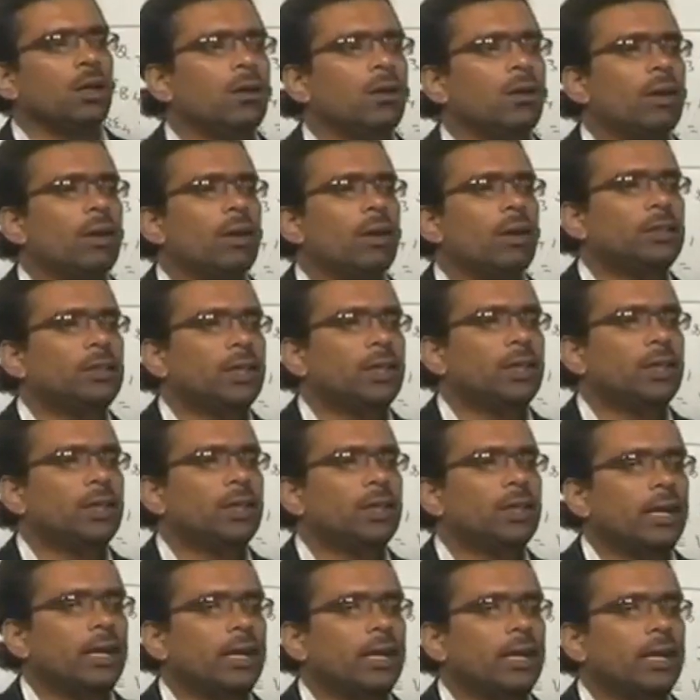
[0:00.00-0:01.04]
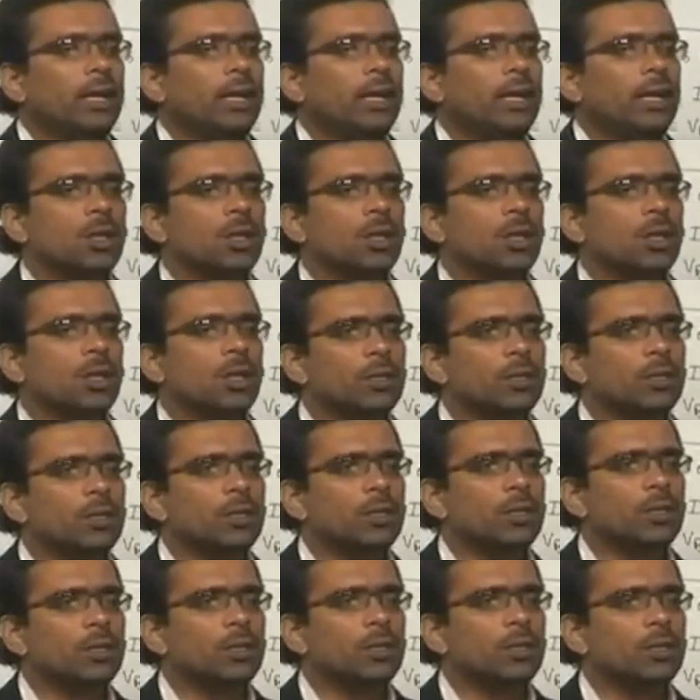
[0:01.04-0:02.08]
Next,
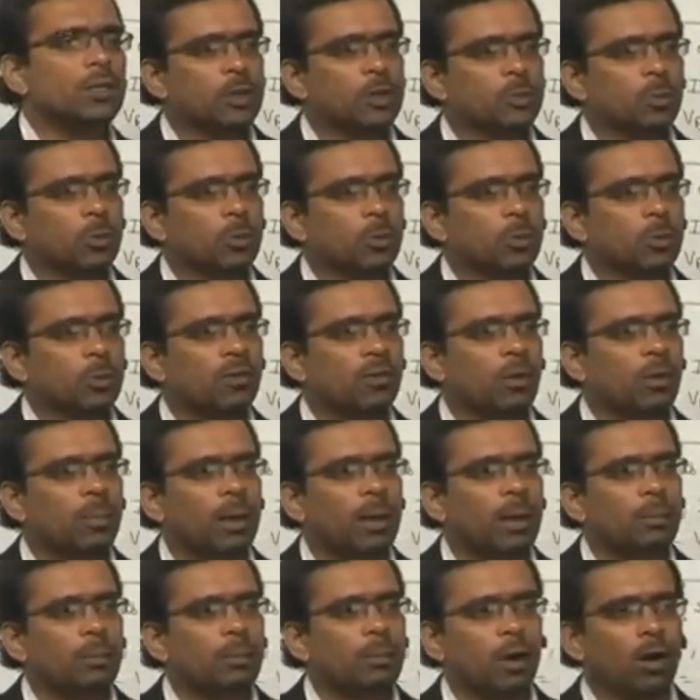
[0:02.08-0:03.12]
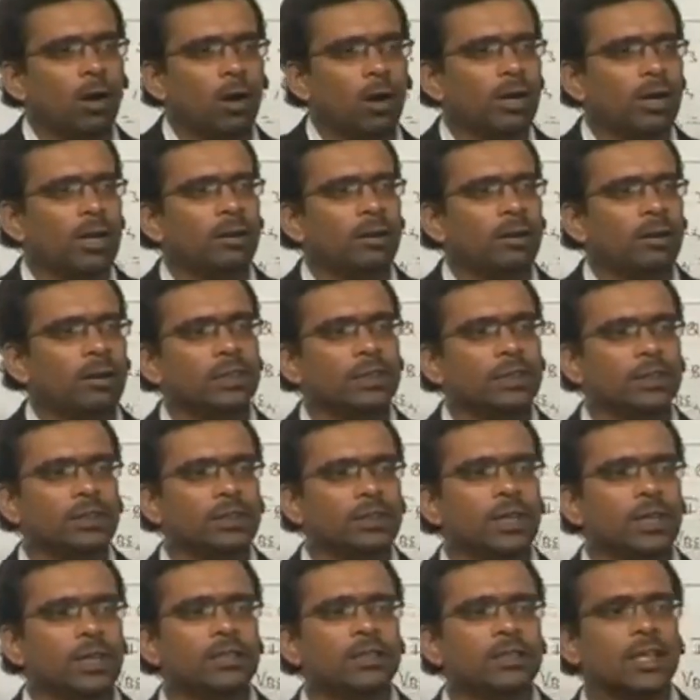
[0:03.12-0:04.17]
Nicey Calicut, sir, please suggest reference
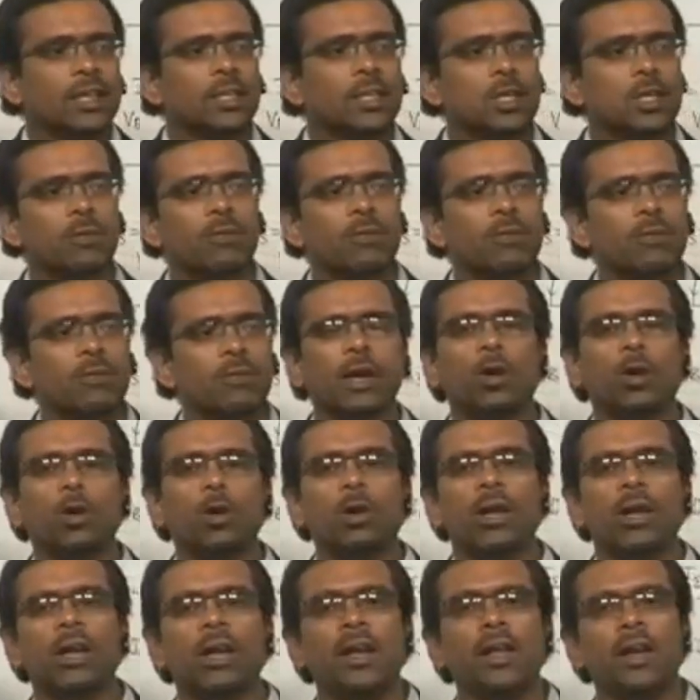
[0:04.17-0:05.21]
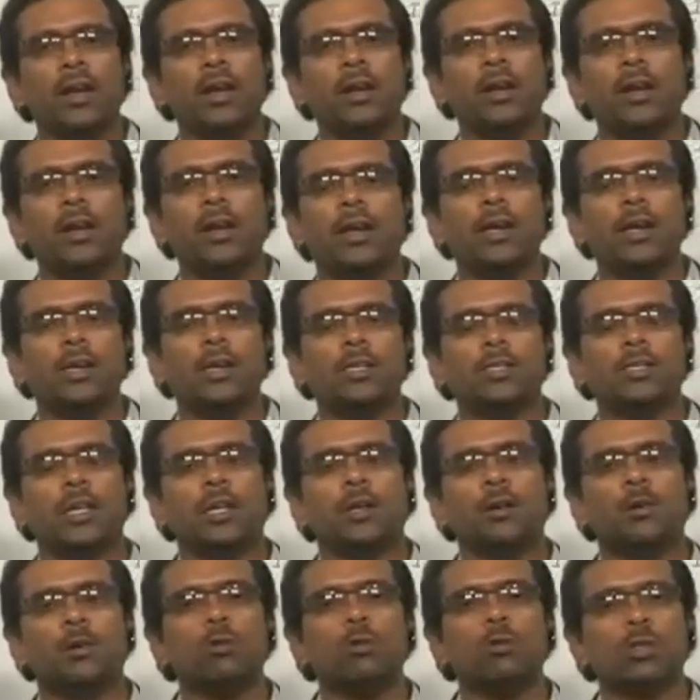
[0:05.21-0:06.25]
book of op-amp. Already I have suggested
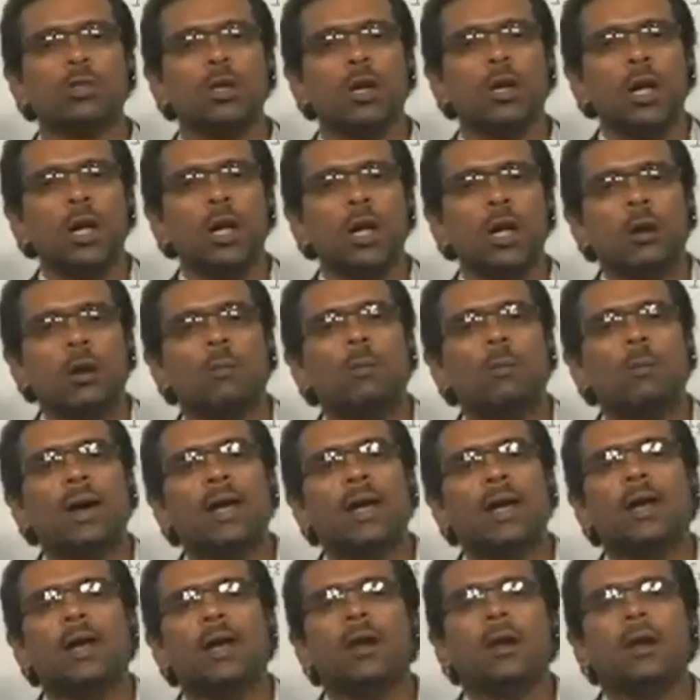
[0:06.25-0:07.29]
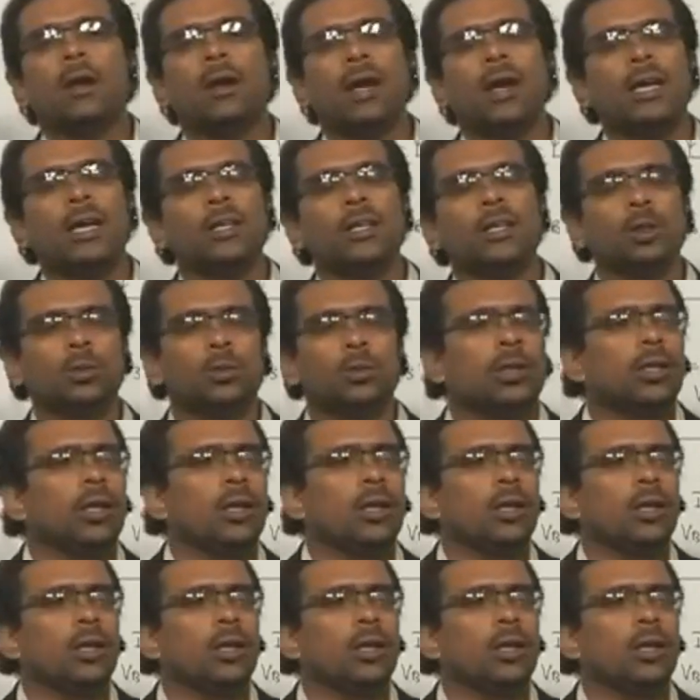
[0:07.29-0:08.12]
Sergio Franco, Linear Integrated Circuits